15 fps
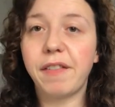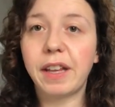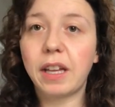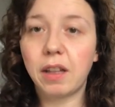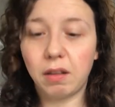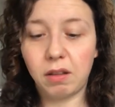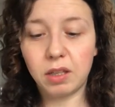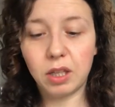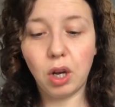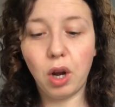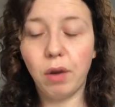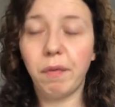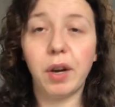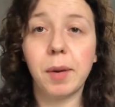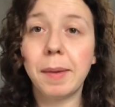I think there's a
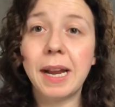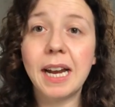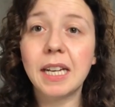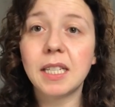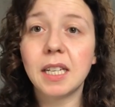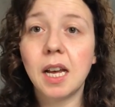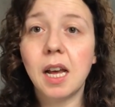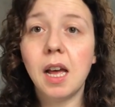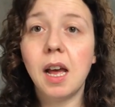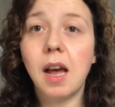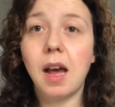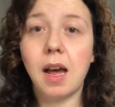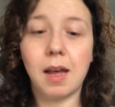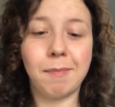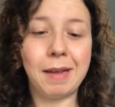lot of room in it.
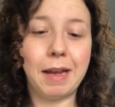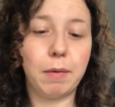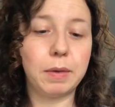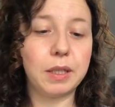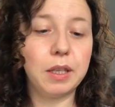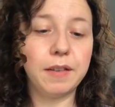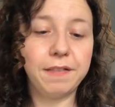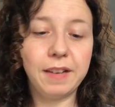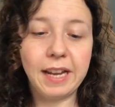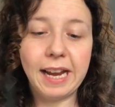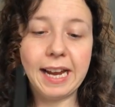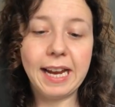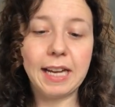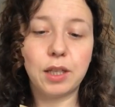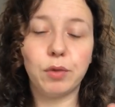It was
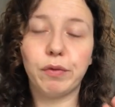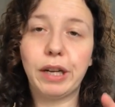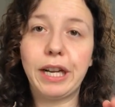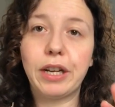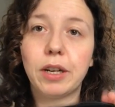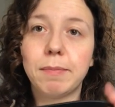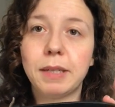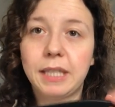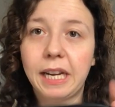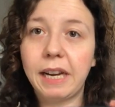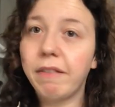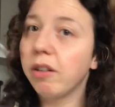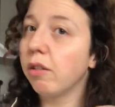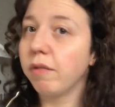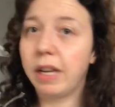lovely. It's really good
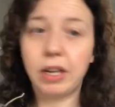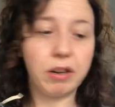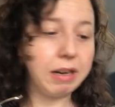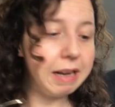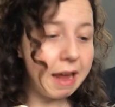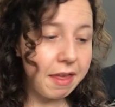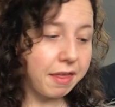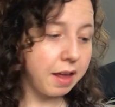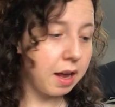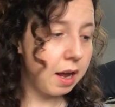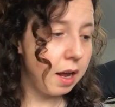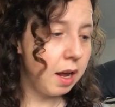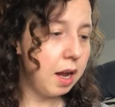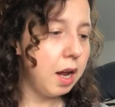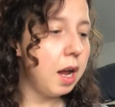material, really good
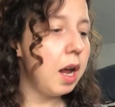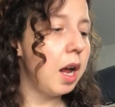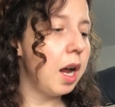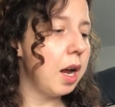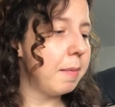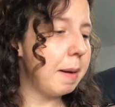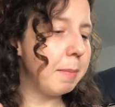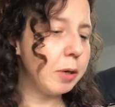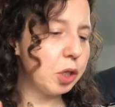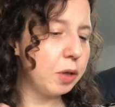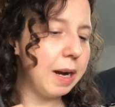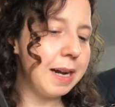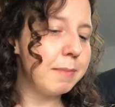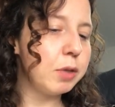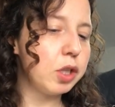leather. I'm not sure
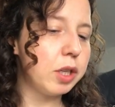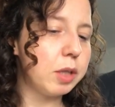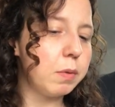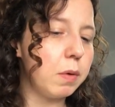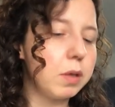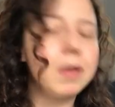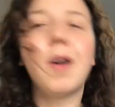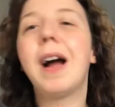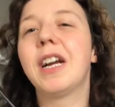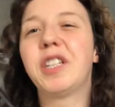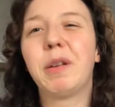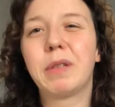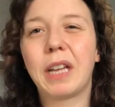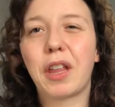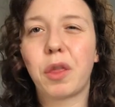how much this was. Oh, actually
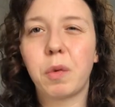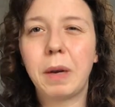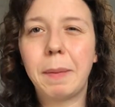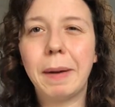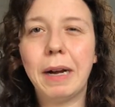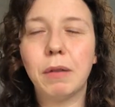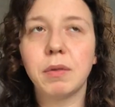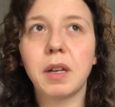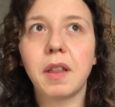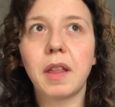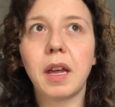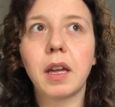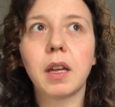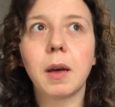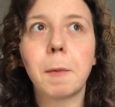it was like £3, I
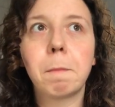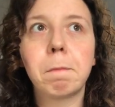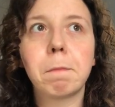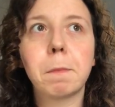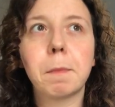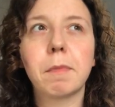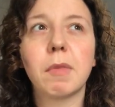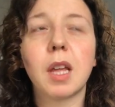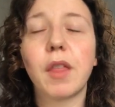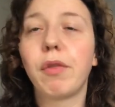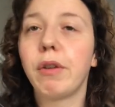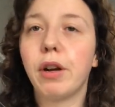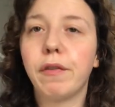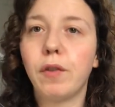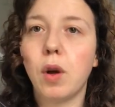think,
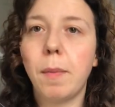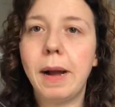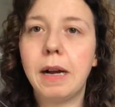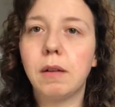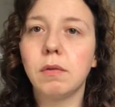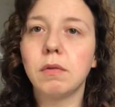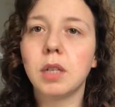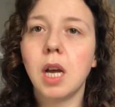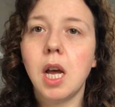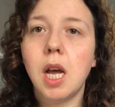£3 or £4.